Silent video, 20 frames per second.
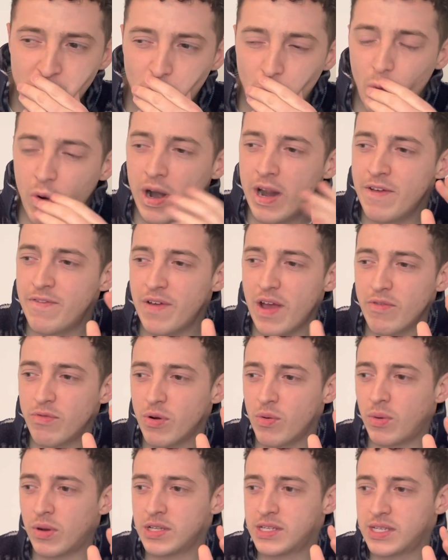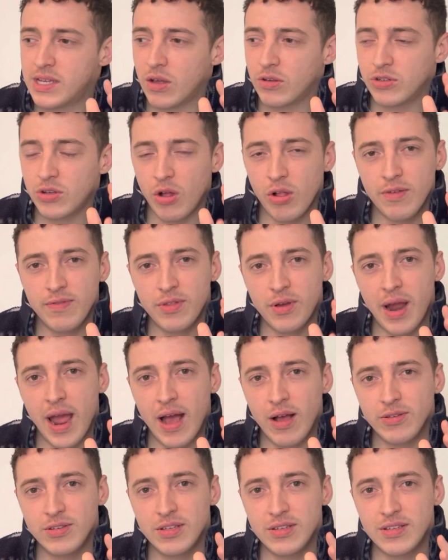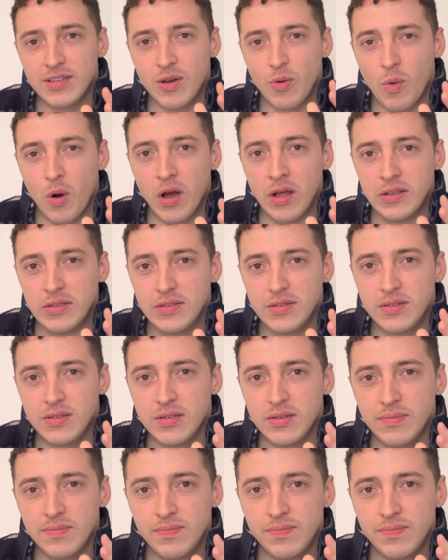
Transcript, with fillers: what if everyone sells all of their houses at once?